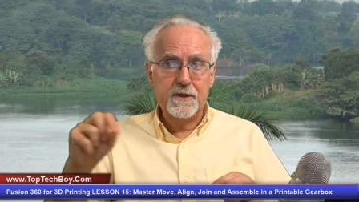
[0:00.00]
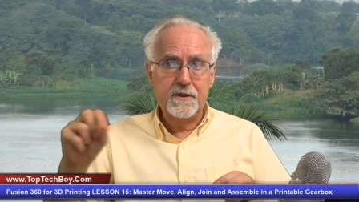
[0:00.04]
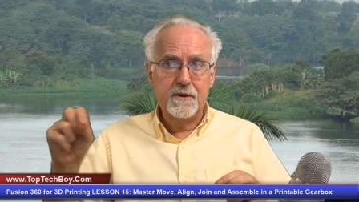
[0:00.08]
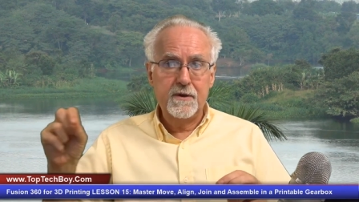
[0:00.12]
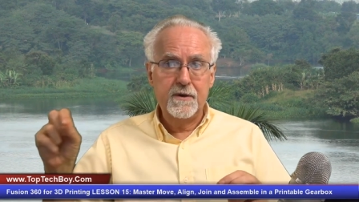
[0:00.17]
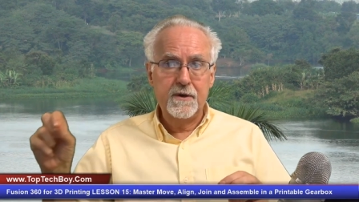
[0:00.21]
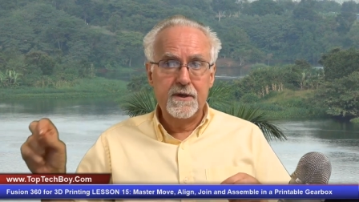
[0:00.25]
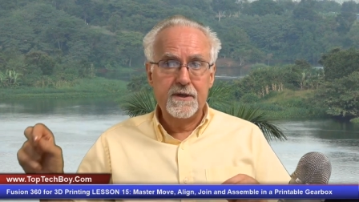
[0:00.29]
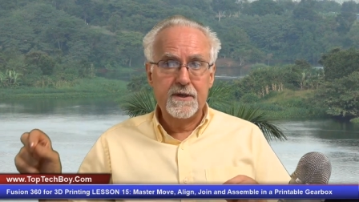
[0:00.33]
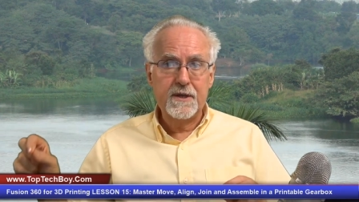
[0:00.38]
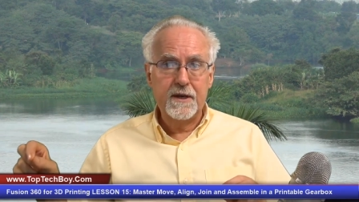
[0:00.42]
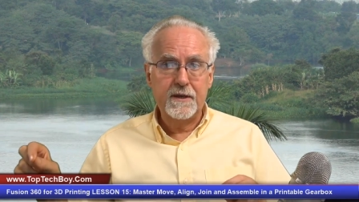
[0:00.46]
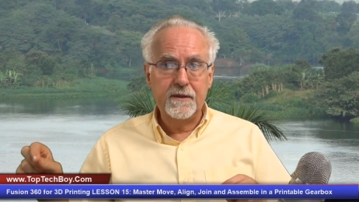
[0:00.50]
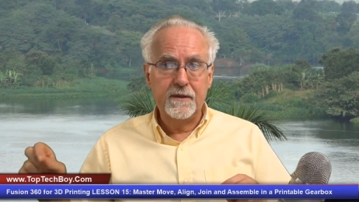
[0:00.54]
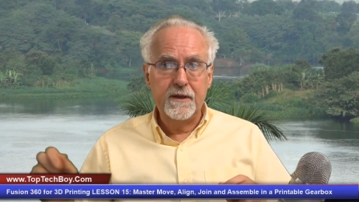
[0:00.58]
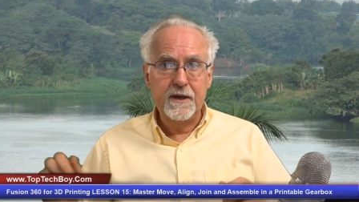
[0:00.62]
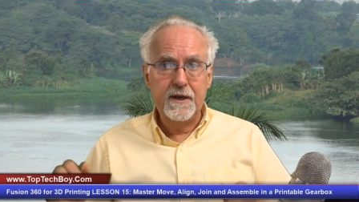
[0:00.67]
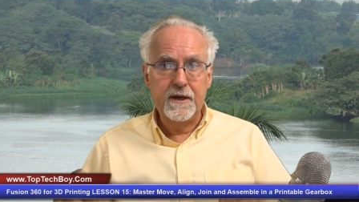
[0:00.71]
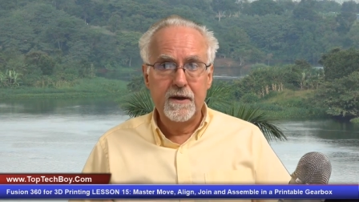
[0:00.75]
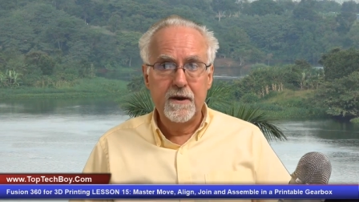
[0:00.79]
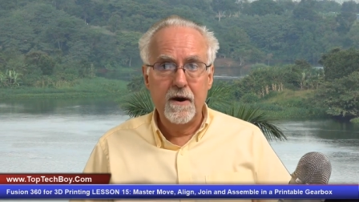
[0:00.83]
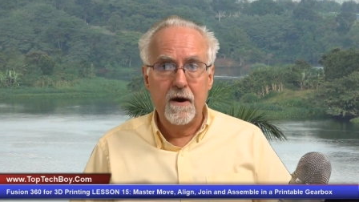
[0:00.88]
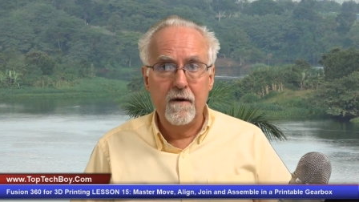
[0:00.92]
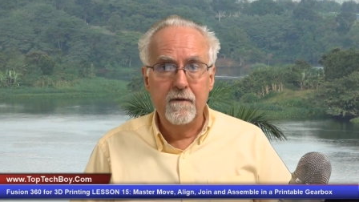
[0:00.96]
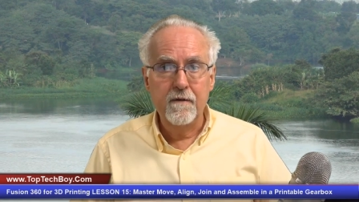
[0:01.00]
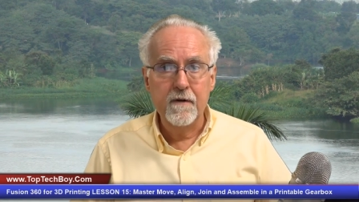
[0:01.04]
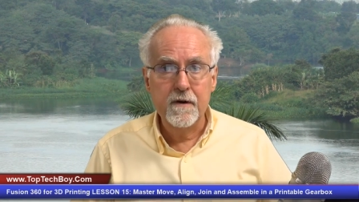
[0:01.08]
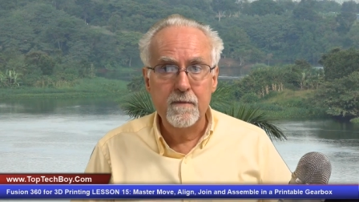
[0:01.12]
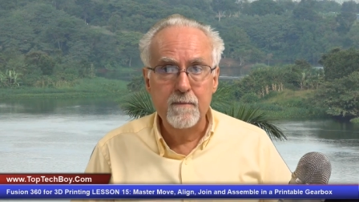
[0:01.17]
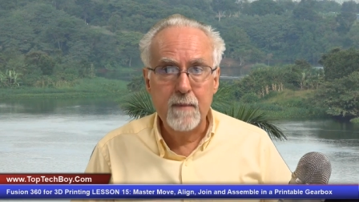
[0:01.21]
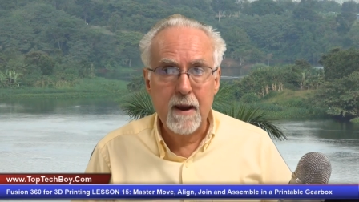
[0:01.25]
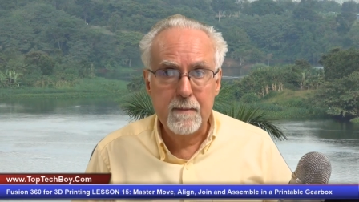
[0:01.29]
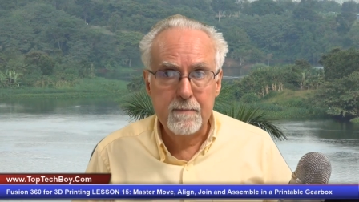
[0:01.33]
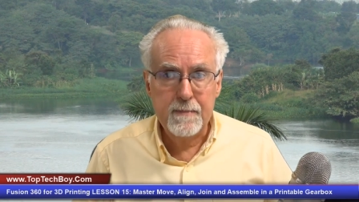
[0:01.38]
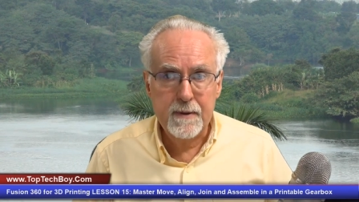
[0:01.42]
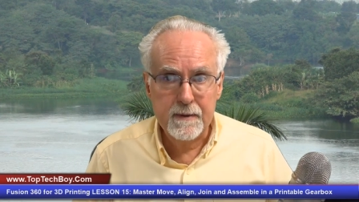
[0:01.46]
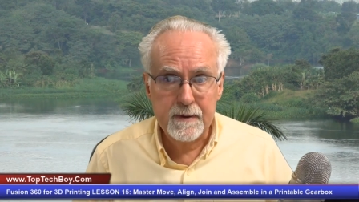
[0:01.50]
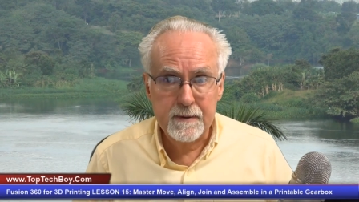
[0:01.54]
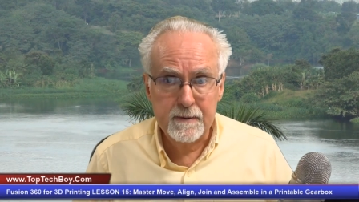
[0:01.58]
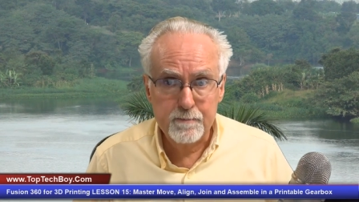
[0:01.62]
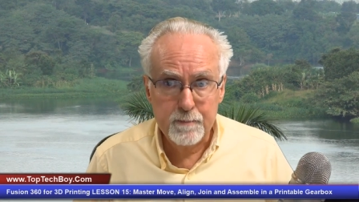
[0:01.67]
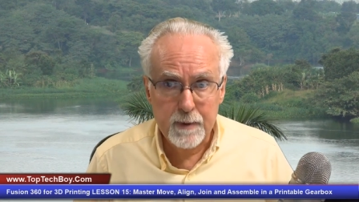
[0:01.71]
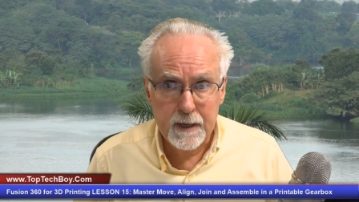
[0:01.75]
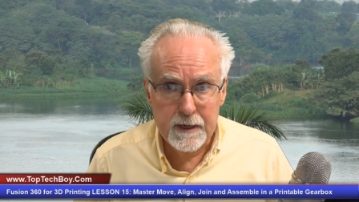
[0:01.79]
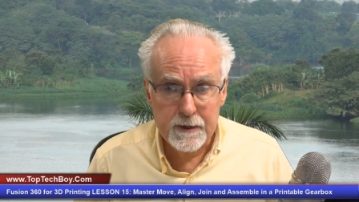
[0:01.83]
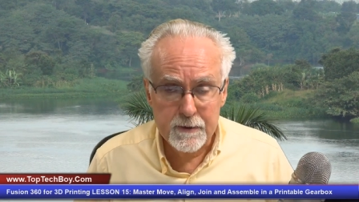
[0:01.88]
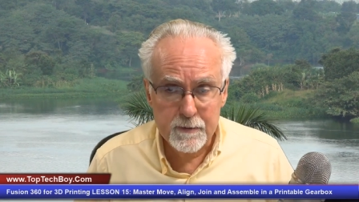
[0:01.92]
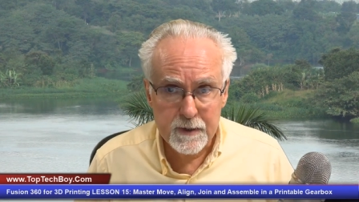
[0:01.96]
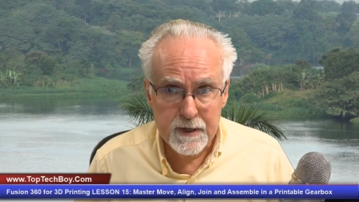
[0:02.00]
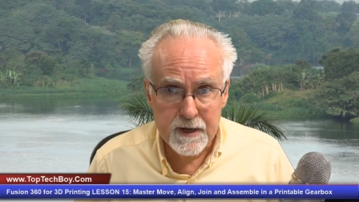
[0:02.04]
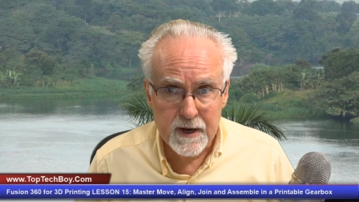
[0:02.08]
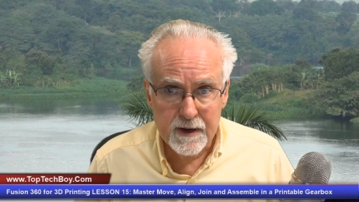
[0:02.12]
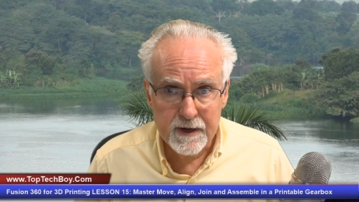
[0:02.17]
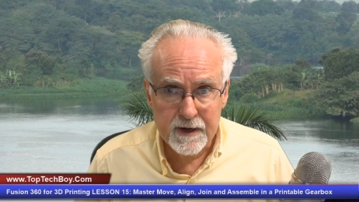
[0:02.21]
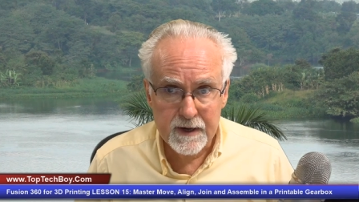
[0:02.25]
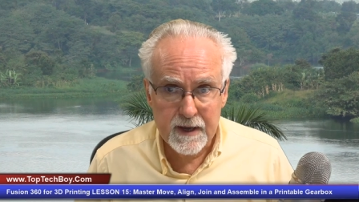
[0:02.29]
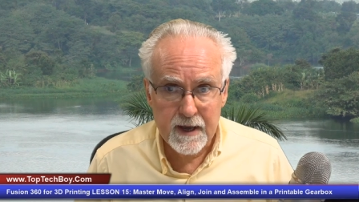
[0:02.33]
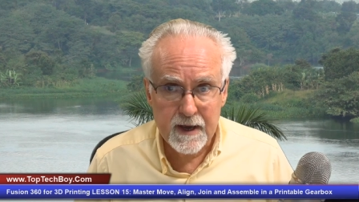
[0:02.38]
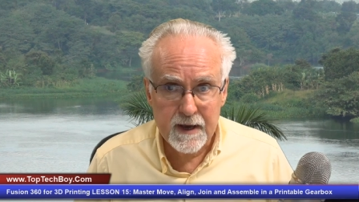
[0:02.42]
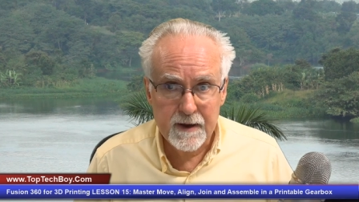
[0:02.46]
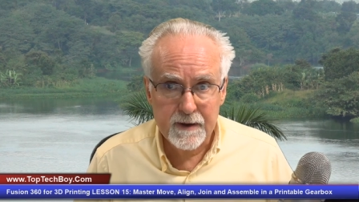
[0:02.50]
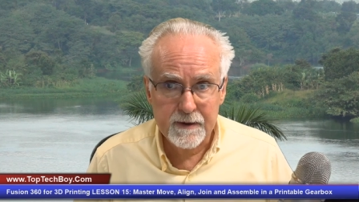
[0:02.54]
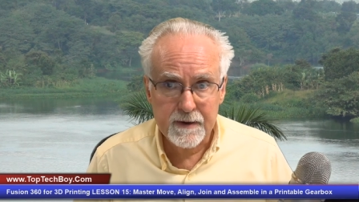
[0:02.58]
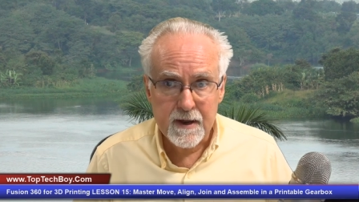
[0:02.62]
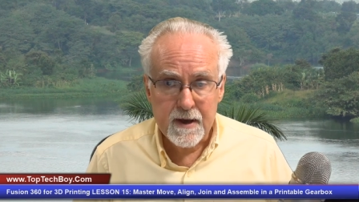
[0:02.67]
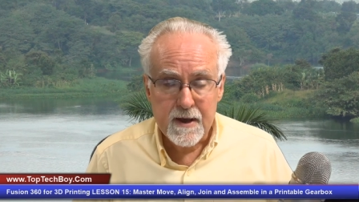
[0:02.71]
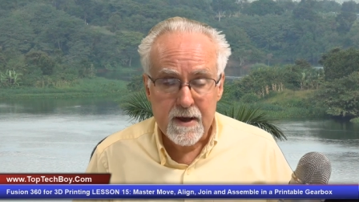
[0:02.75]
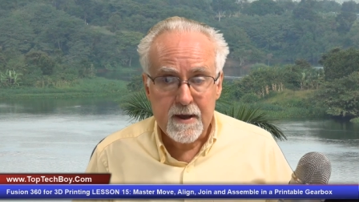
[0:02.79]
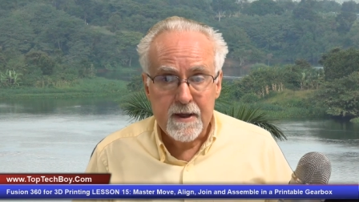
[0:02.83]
There is a link over to my Patreon account.